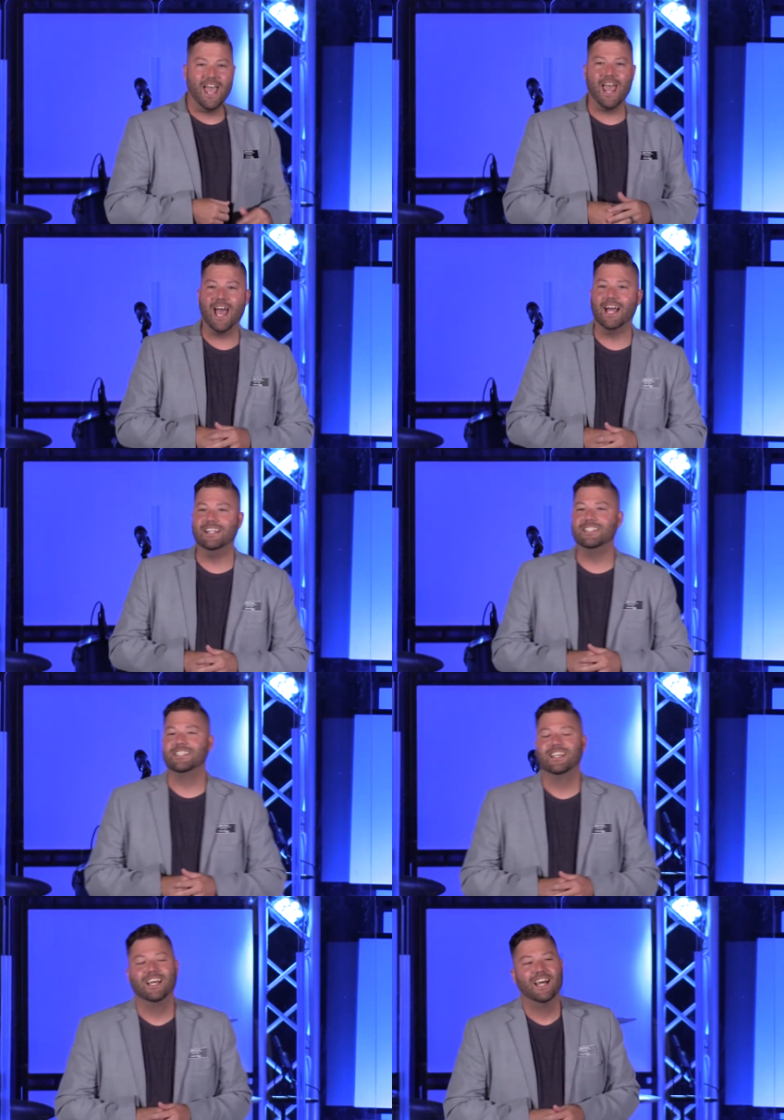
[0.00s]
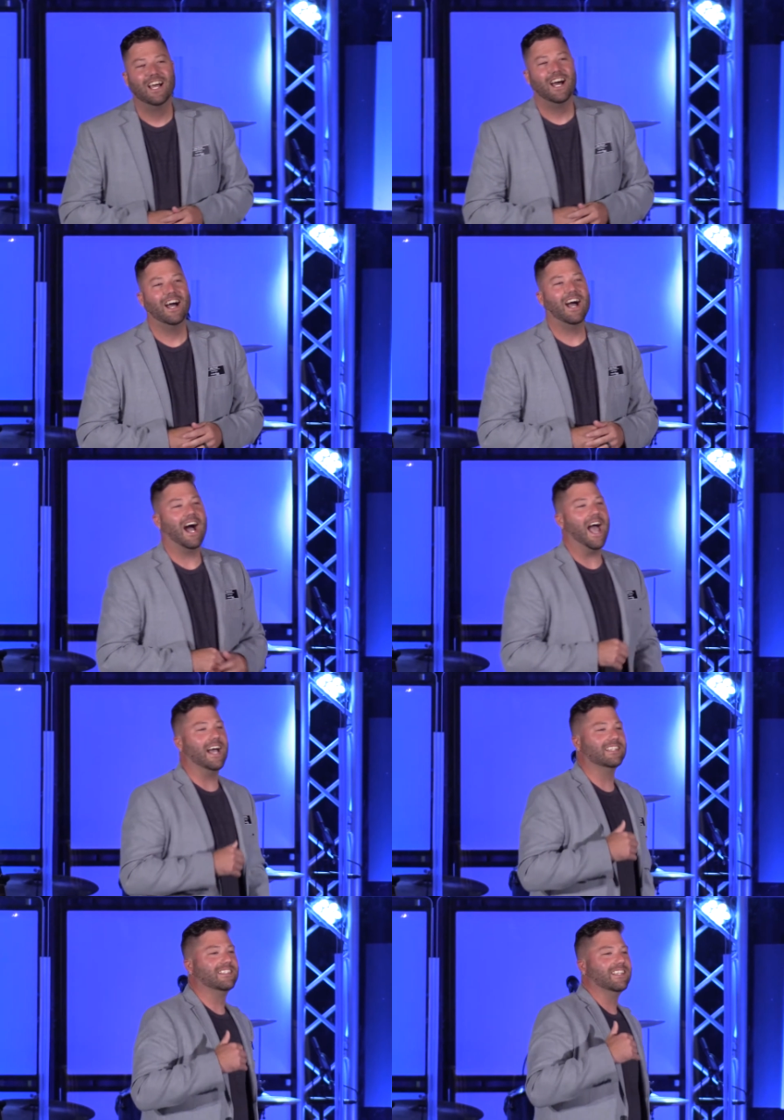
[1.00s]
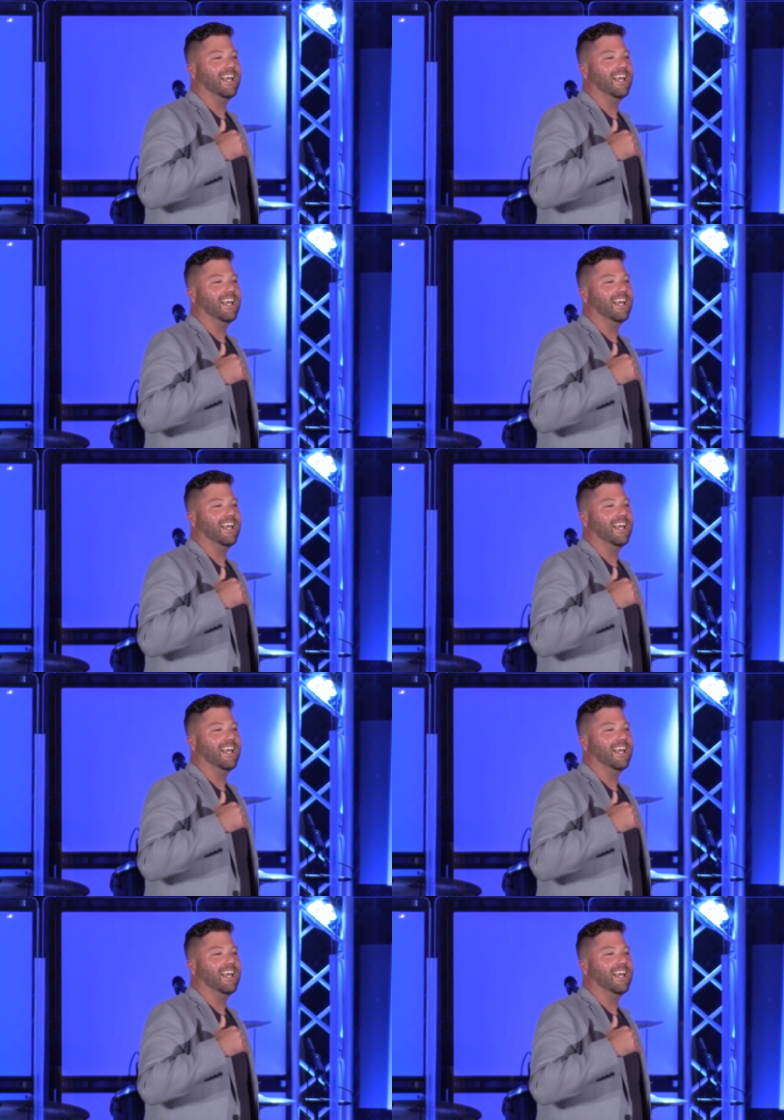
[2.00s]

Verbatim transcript: And as